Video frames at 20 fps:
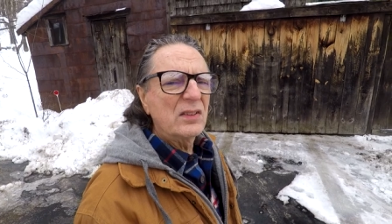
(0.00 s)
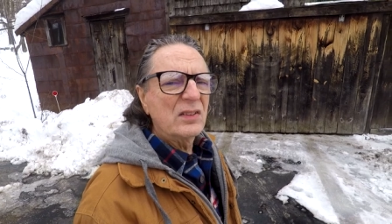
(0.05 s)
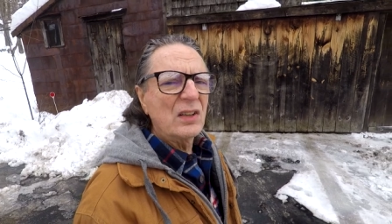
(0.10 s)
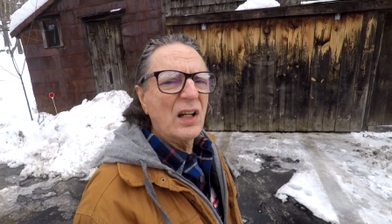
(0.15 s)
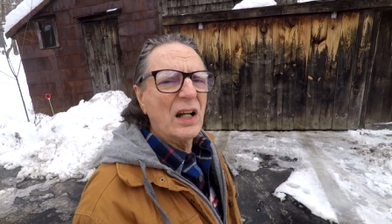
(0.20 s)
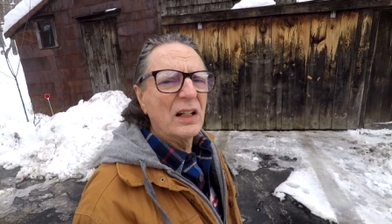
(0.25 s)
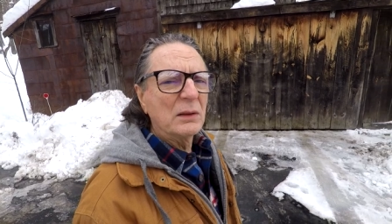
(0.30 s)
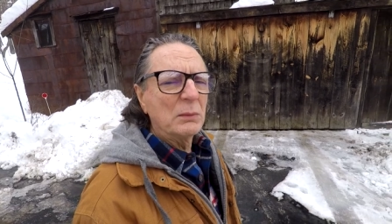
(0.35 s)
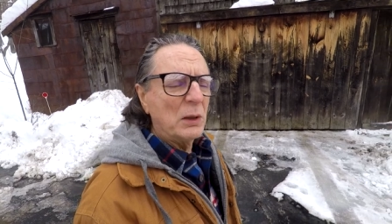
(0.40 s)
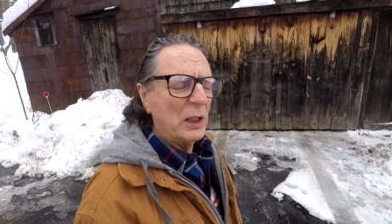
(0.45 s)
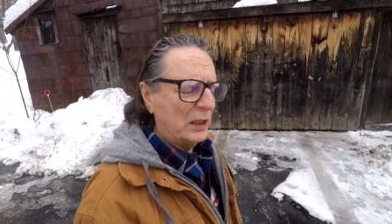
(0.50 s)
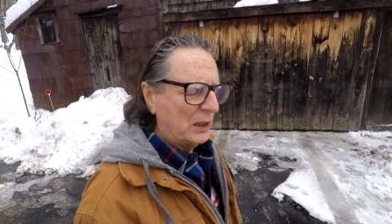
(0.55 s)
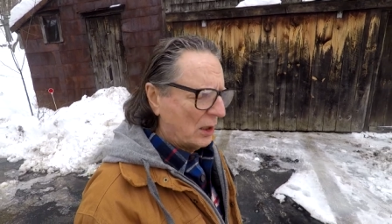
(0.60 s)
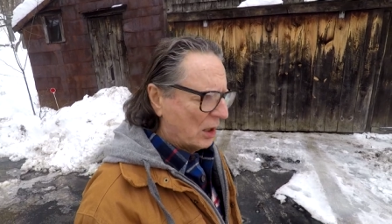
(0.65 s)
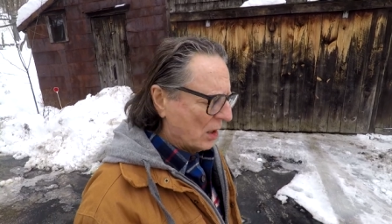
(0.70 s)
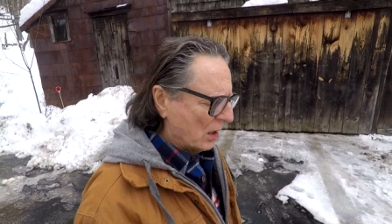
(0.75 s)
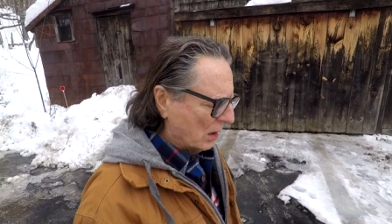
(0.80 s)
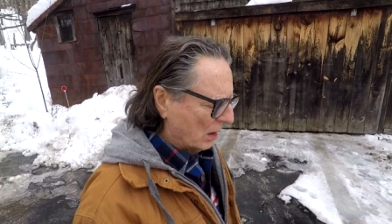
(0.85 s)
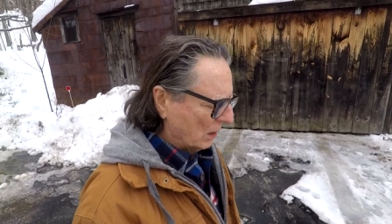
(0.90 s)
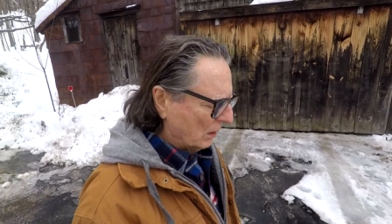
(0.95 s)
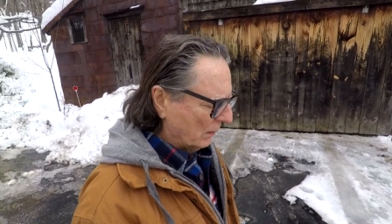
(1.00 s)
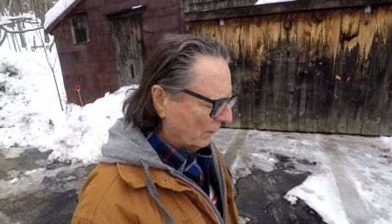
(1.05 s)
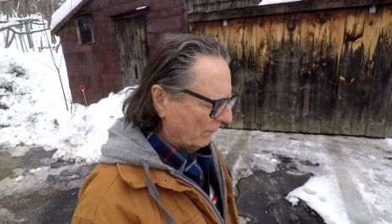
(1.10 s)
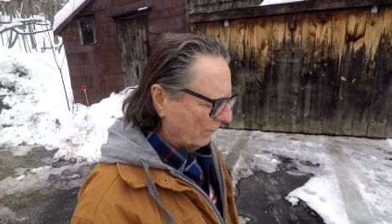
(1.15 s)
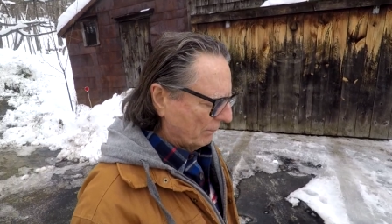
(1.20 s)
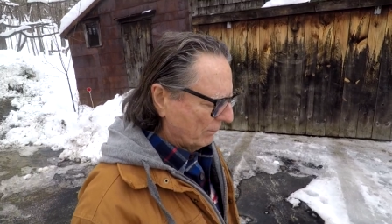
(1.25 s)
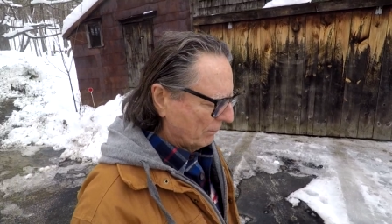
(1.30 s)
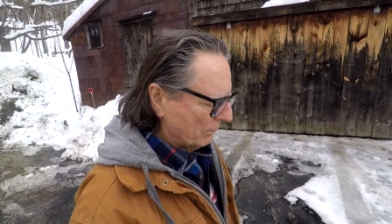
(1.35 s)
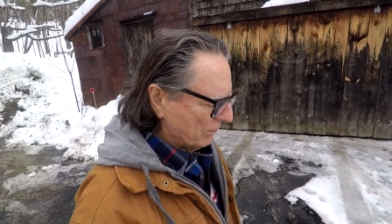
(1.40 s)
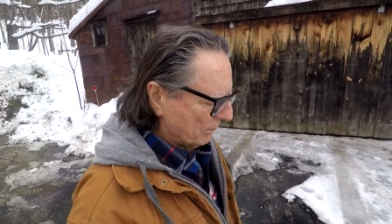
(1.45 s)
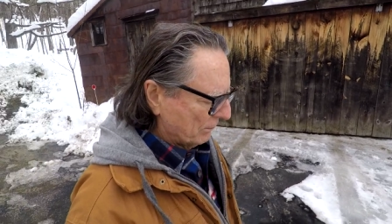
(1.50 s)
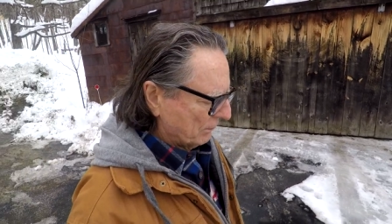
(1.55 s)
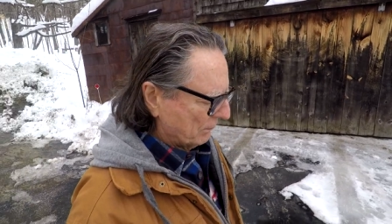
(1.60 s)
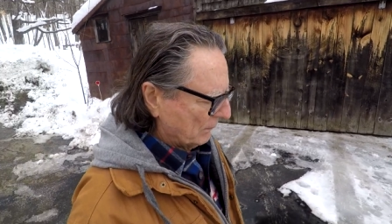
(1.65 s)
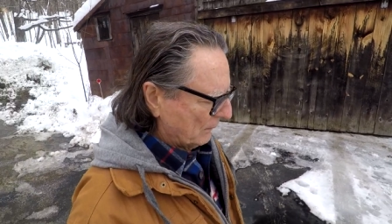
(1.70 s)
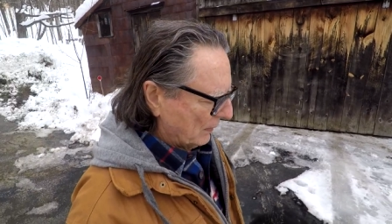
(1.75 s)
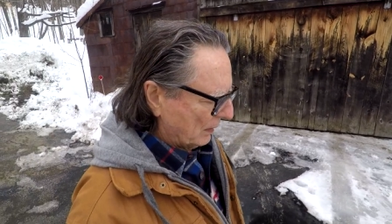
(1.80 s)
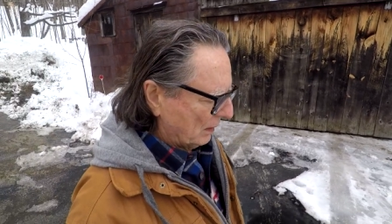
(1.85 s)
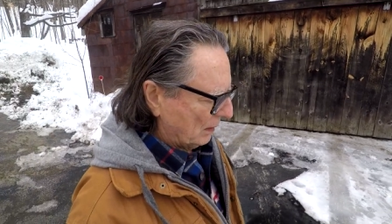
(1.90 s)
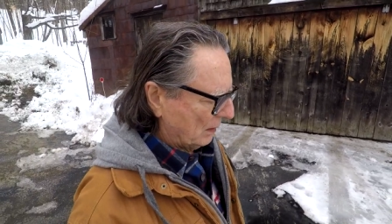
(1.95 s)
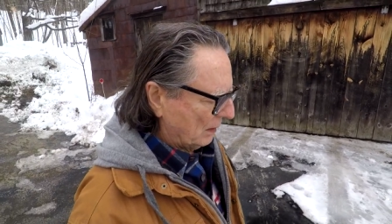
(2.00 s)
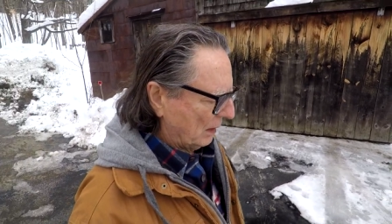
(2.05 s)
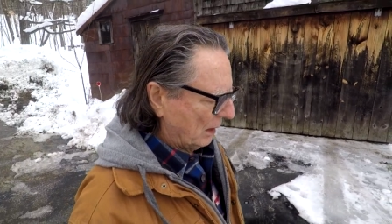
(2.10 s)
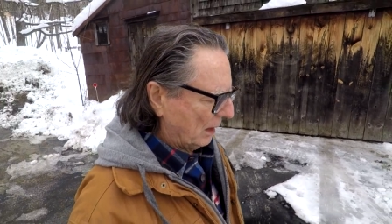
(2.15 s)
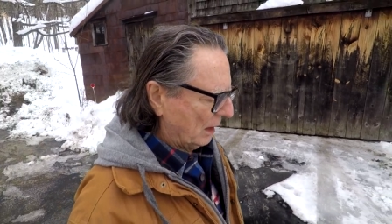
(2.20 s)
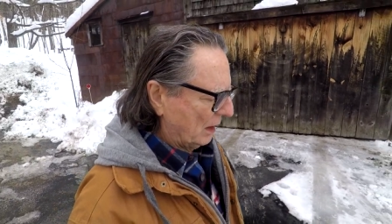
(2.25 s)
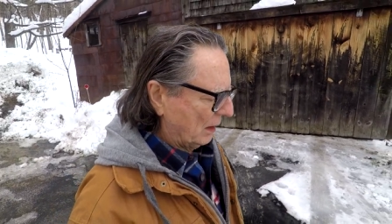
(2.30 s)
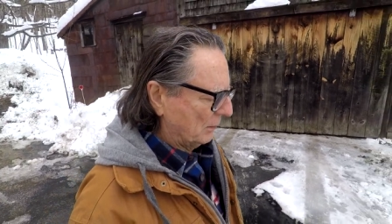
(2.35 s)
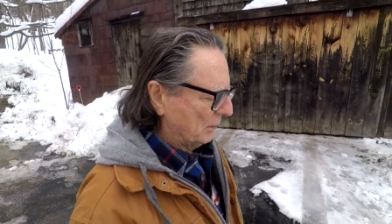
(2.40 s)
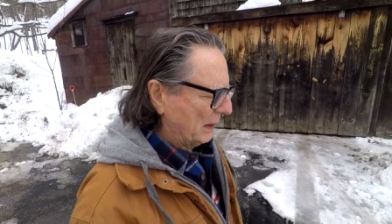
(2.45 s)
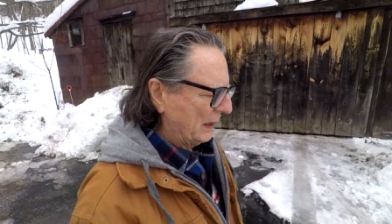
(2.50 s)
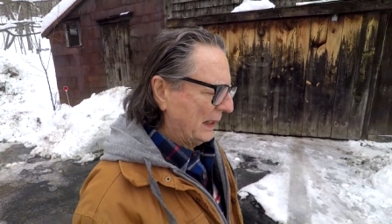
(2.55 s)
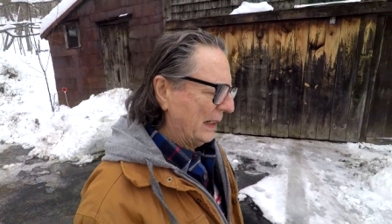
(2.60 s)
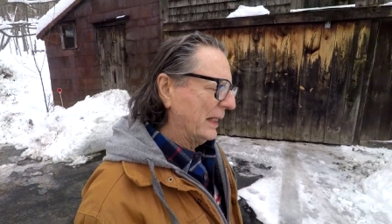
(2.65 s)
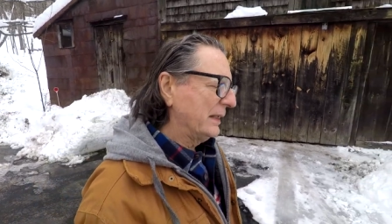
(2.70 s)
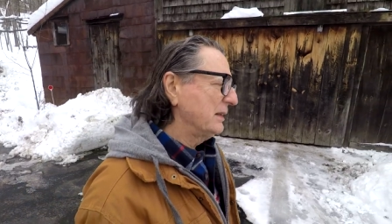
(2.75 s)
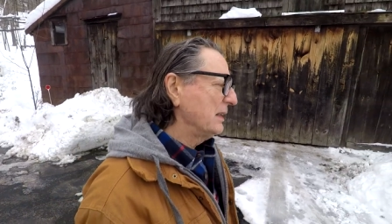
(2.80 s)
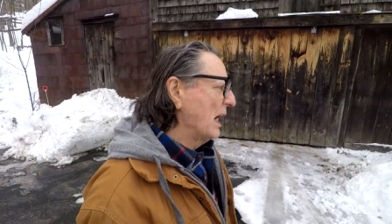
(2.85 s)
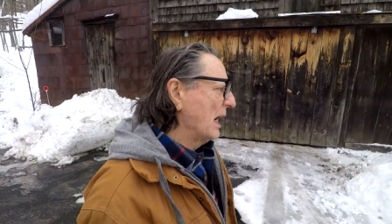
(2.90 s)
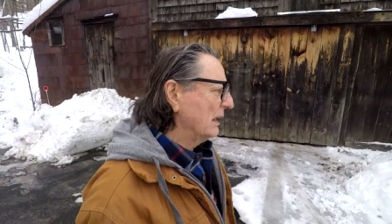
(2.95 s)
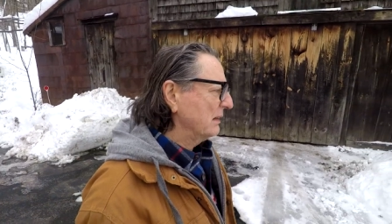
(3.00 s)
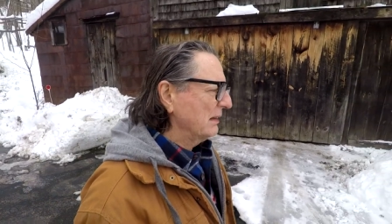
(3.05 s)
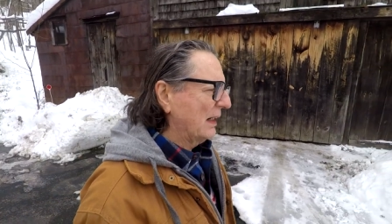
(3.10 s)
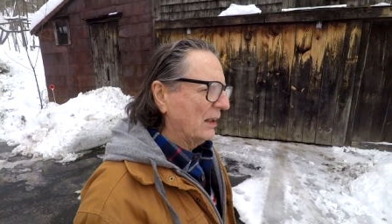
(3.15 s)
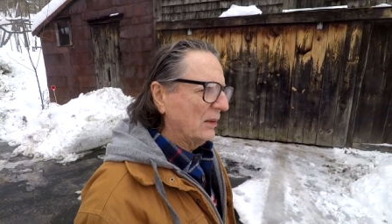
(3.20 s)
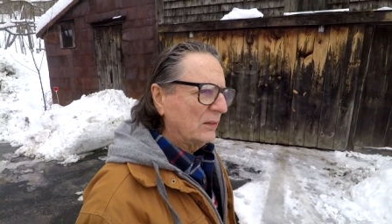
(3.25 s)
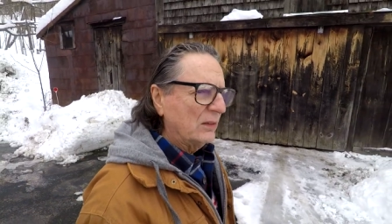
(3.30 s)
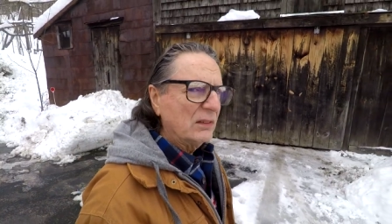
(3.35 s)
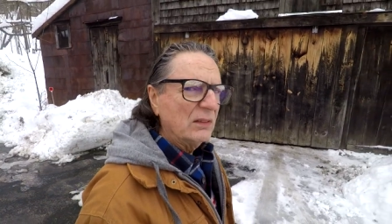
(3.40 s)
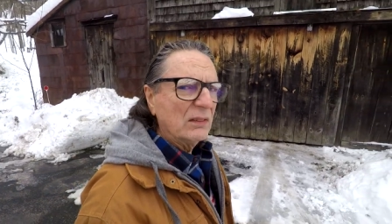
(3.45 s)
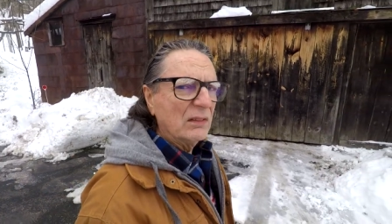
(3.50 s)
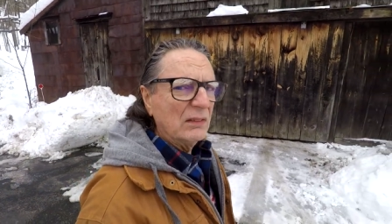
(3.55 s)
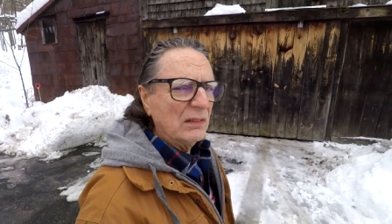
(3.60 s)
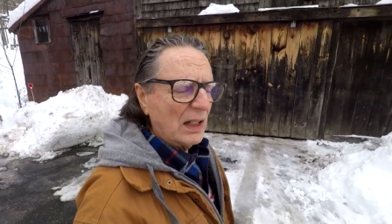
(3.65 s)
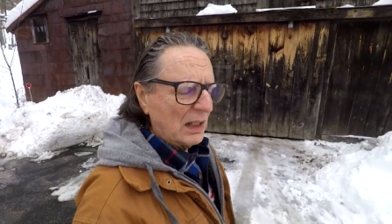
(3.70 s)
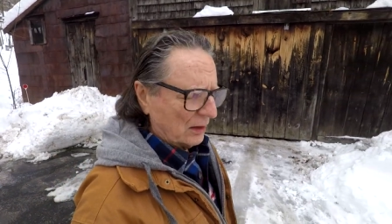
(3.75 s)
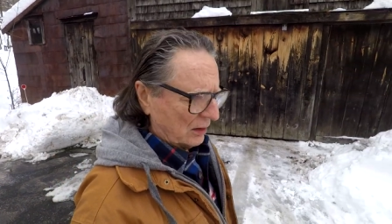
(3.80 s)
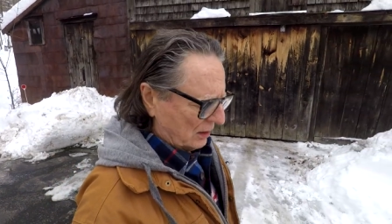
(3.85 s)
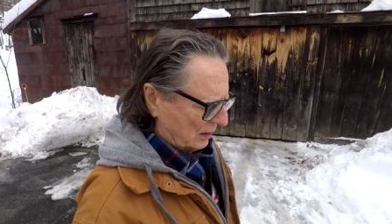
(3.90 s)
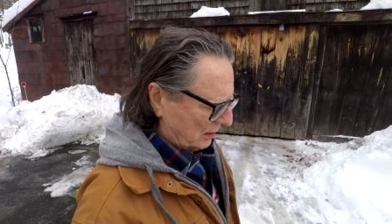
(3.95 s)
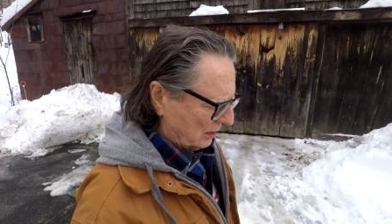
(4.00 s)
side of my car. Uh, my head knocked out, knock, uh,